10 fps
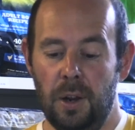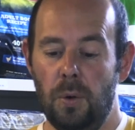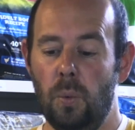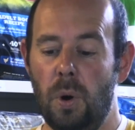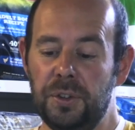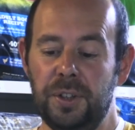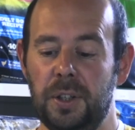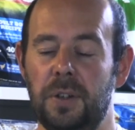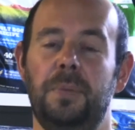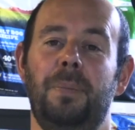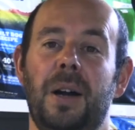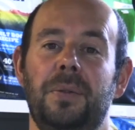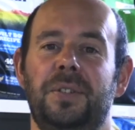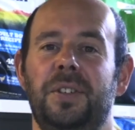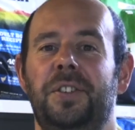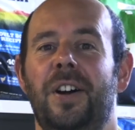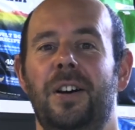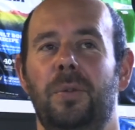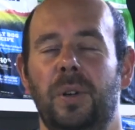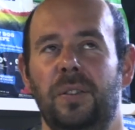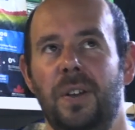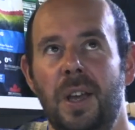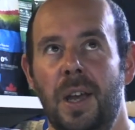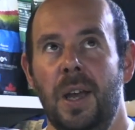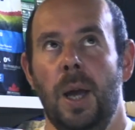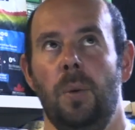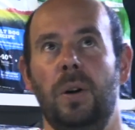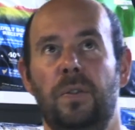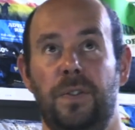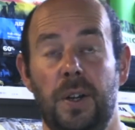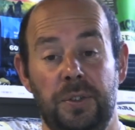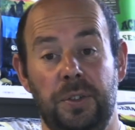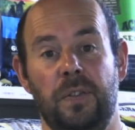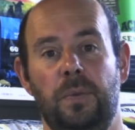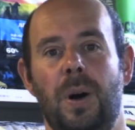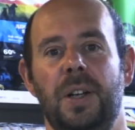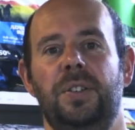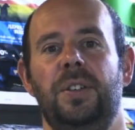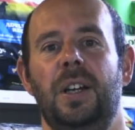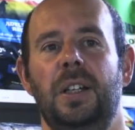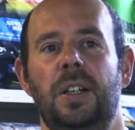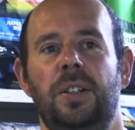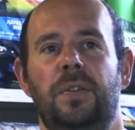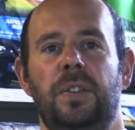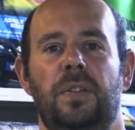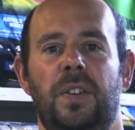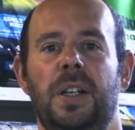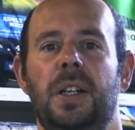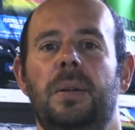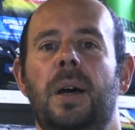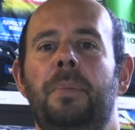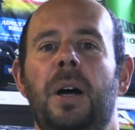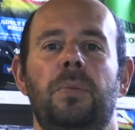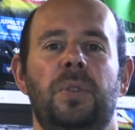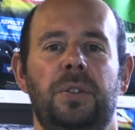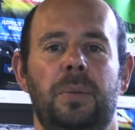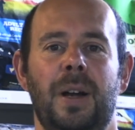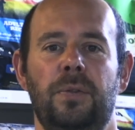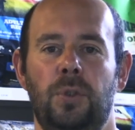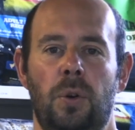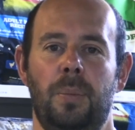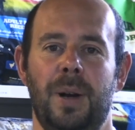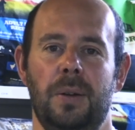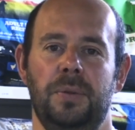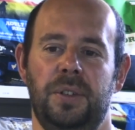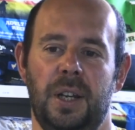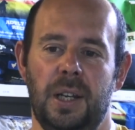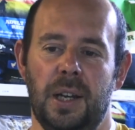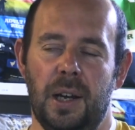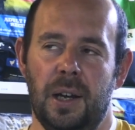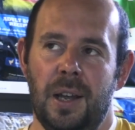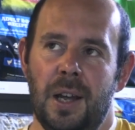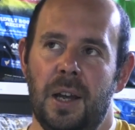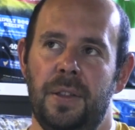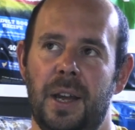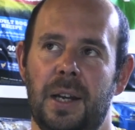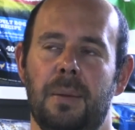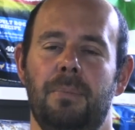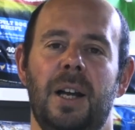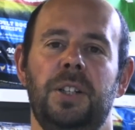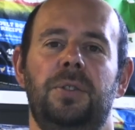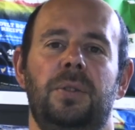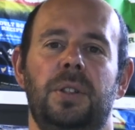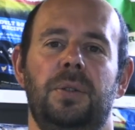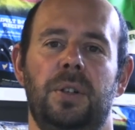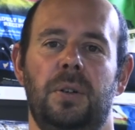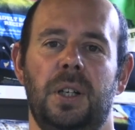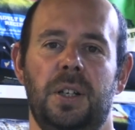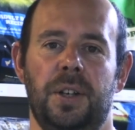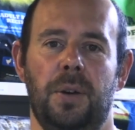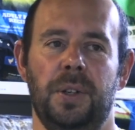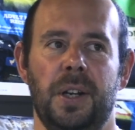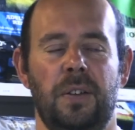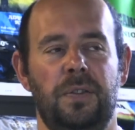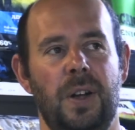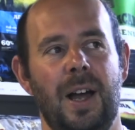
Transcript: What's a good bone to start with? Well, first off, what I'd say is if you're feeding a bone, we're talking about raw bones here, then make sure your dog is old enough.